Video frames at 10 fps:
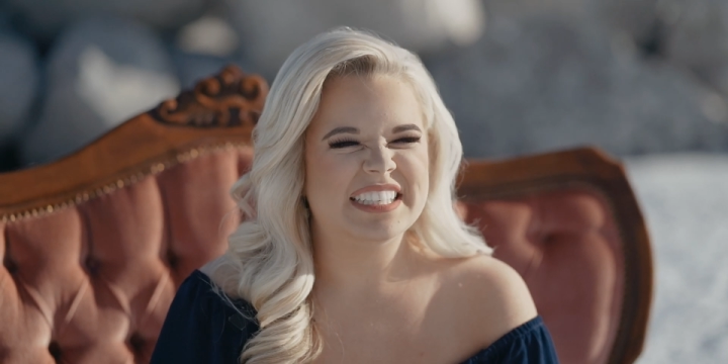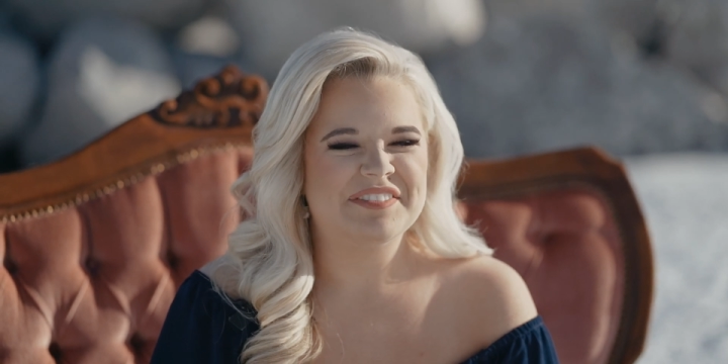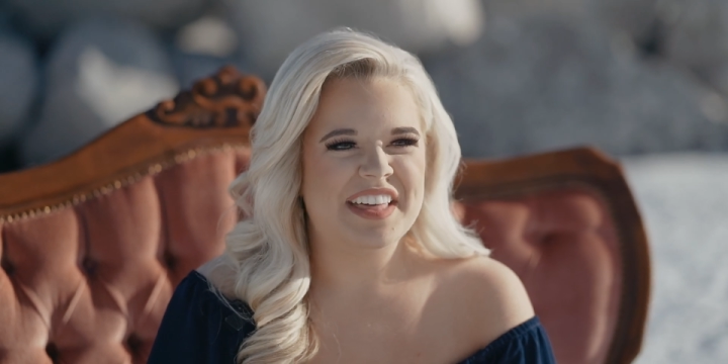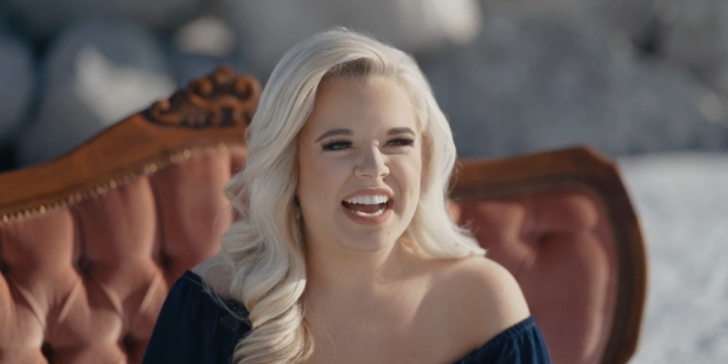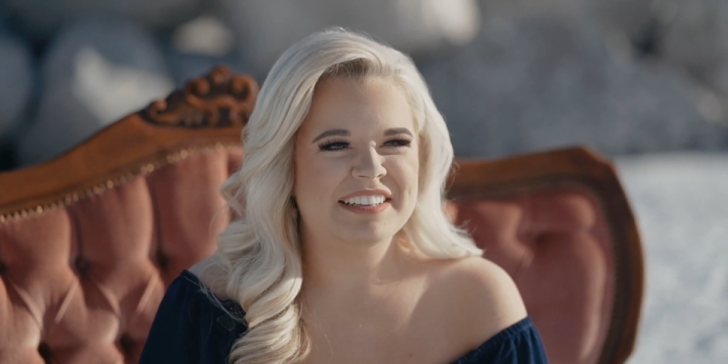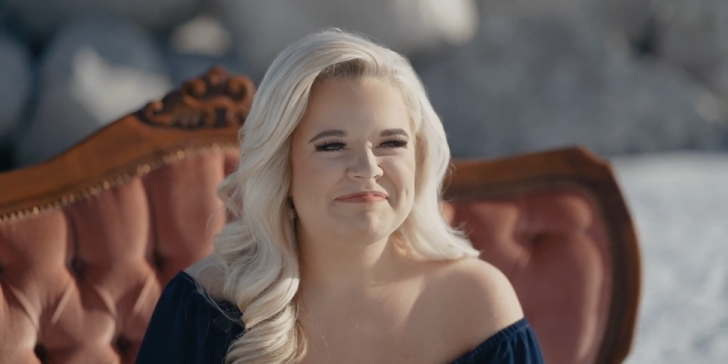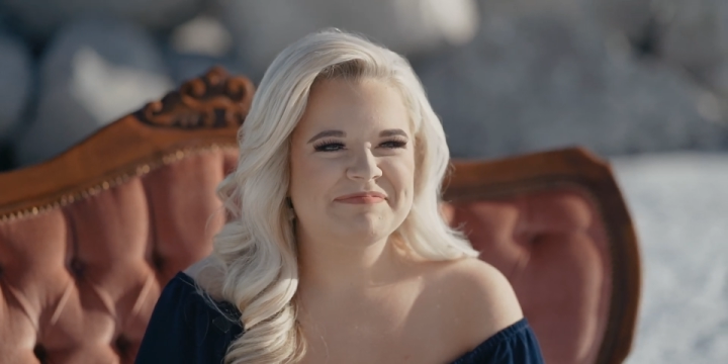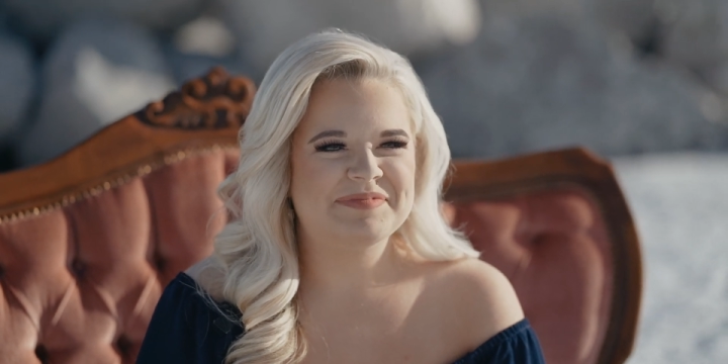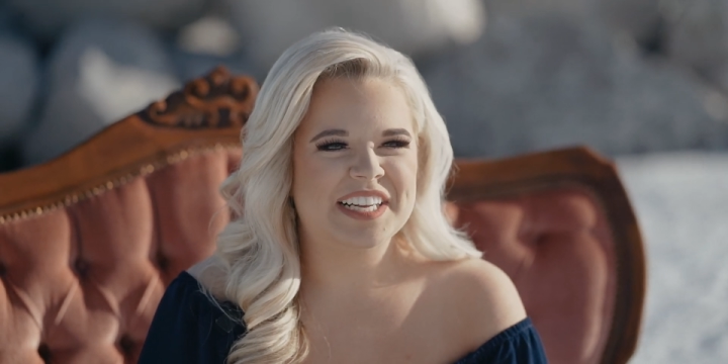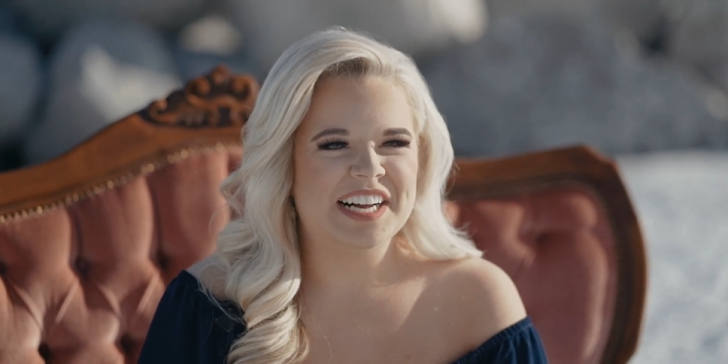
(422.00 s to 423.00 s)
of that
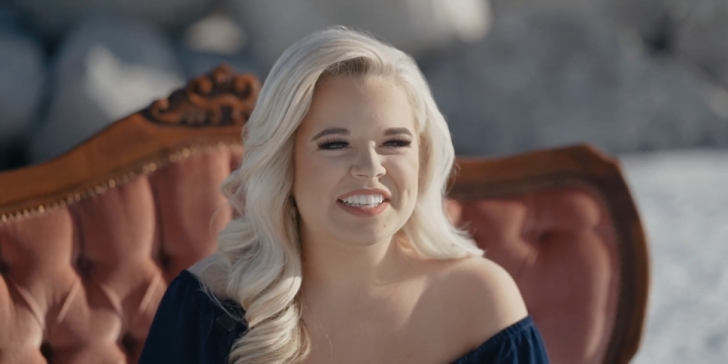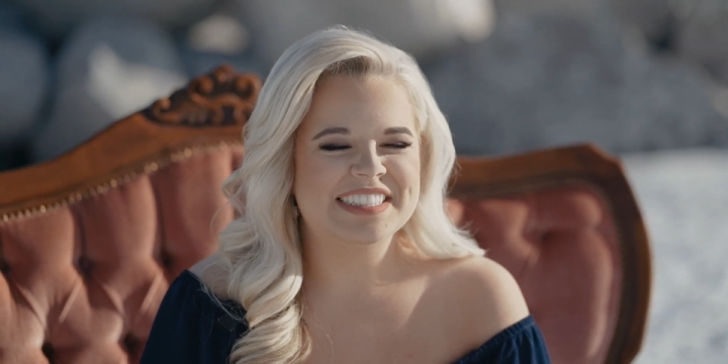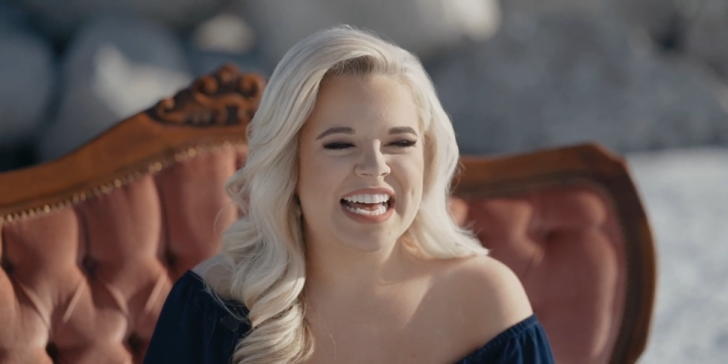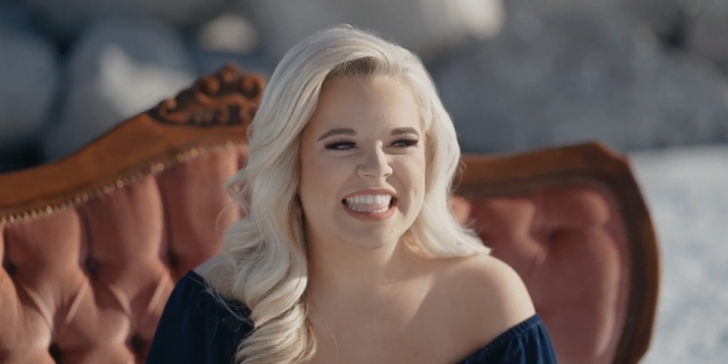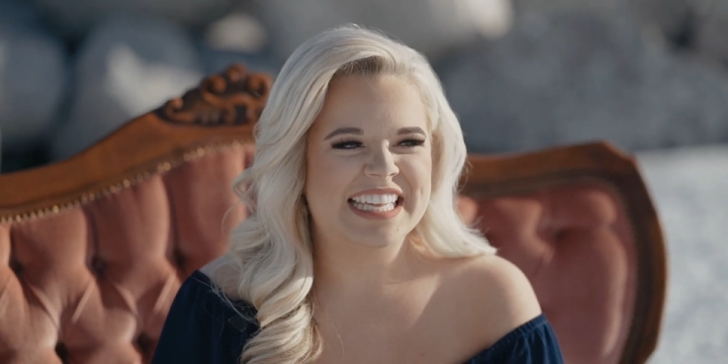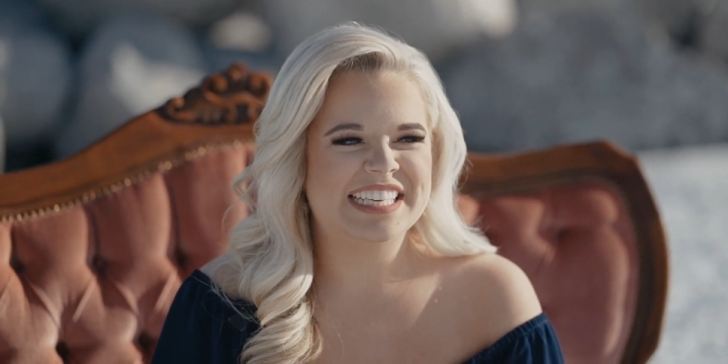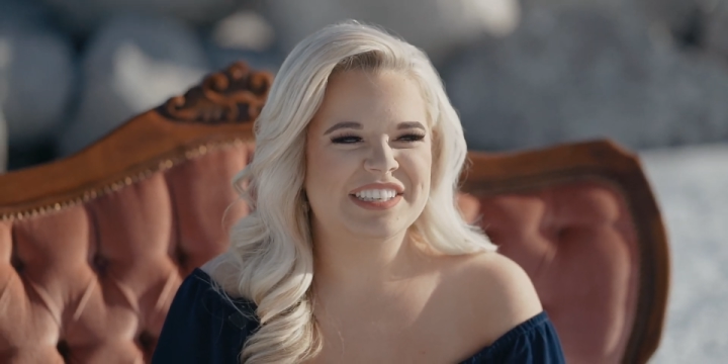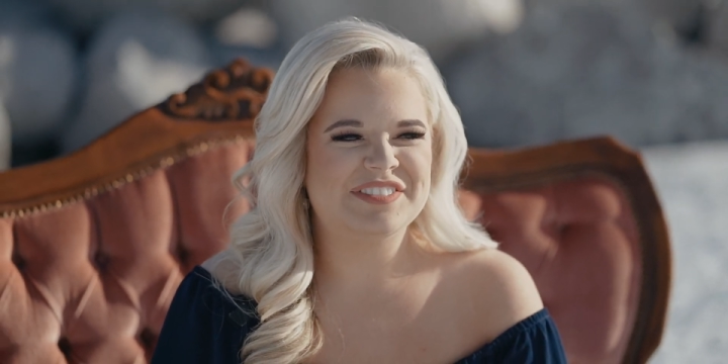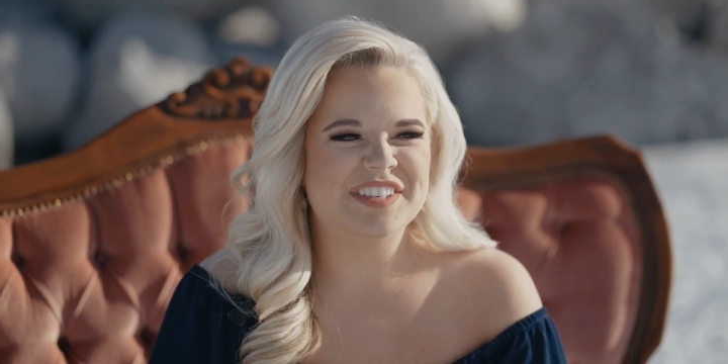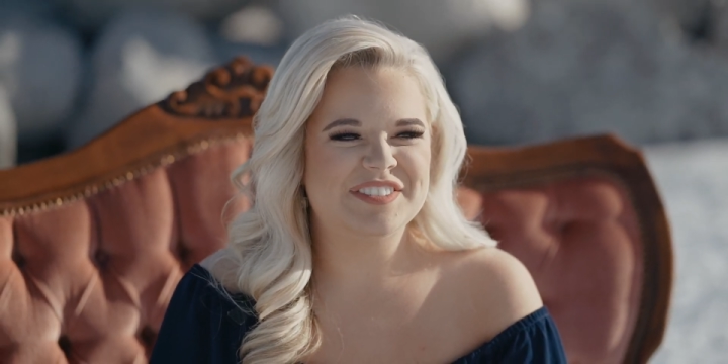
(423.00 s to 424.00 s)
because I think
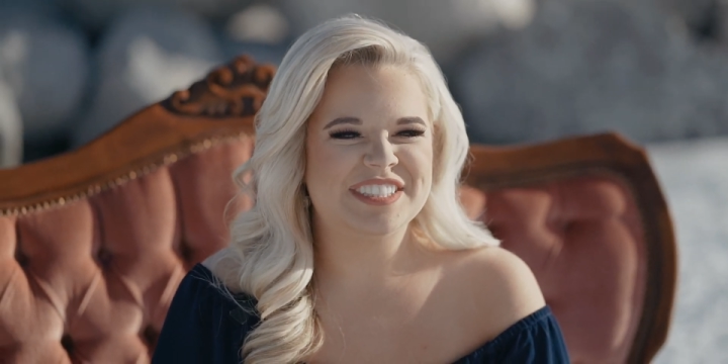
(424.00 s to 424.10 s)
we were